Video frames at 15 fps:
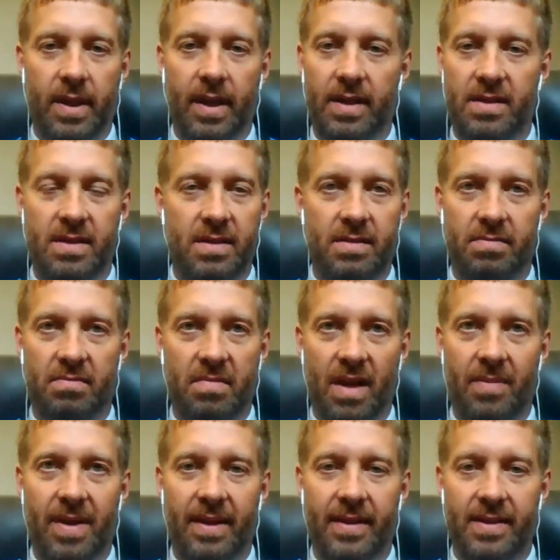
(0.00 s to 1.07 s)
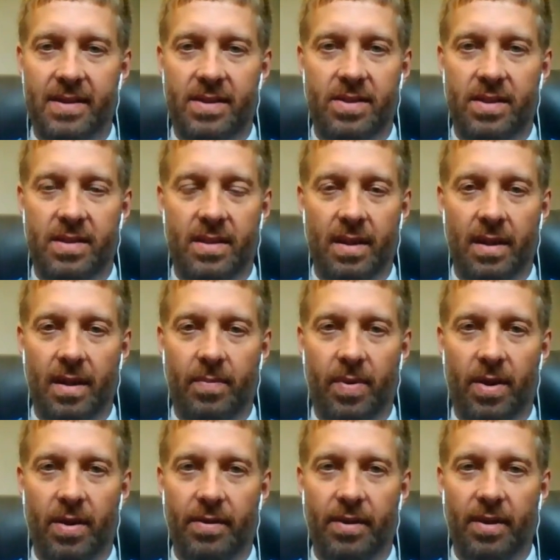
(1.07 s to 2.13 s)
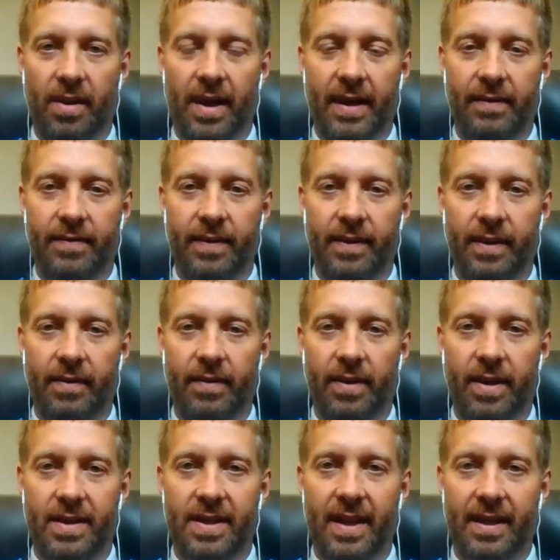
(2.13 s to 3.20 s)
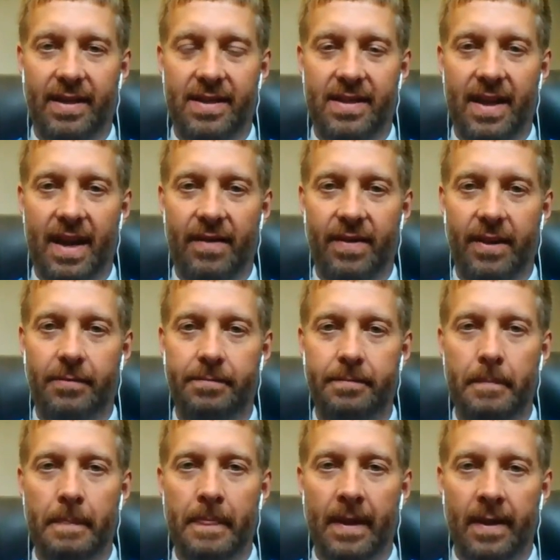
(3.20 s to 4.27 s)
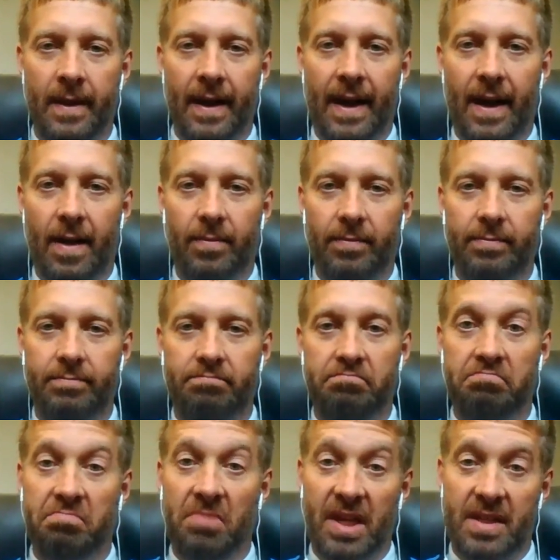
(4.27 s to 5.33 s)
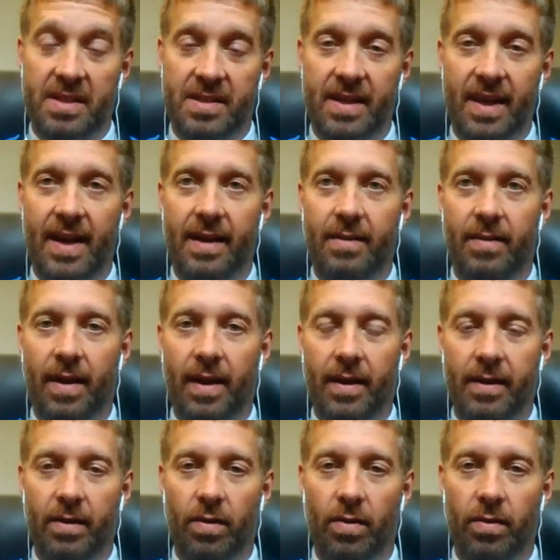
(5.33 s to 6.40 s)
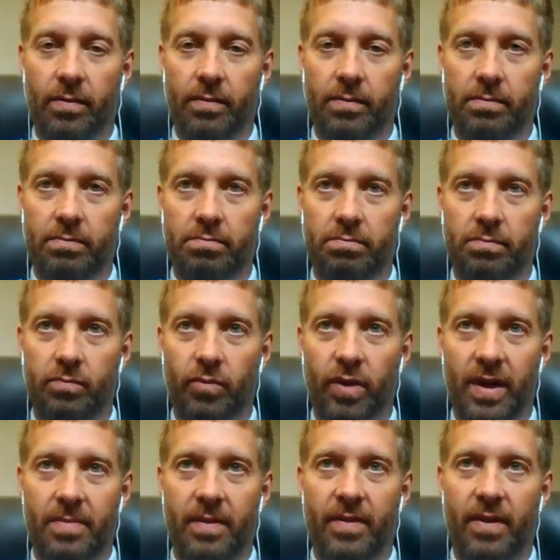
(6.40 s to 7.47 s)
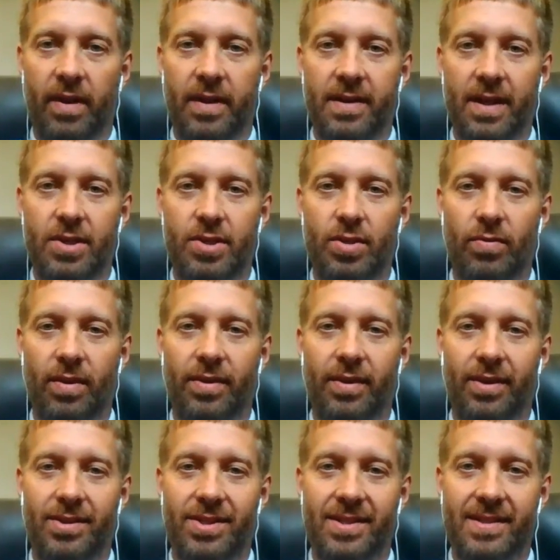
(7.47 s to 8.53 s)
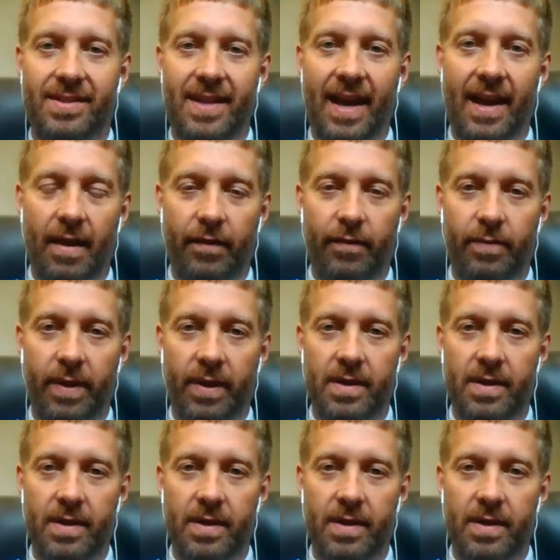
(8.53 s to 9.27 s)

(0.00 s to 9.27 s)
kids, I mean, this is just a part of their life, and they're very tech savvy. Like you said, we had to be very intentional with our staff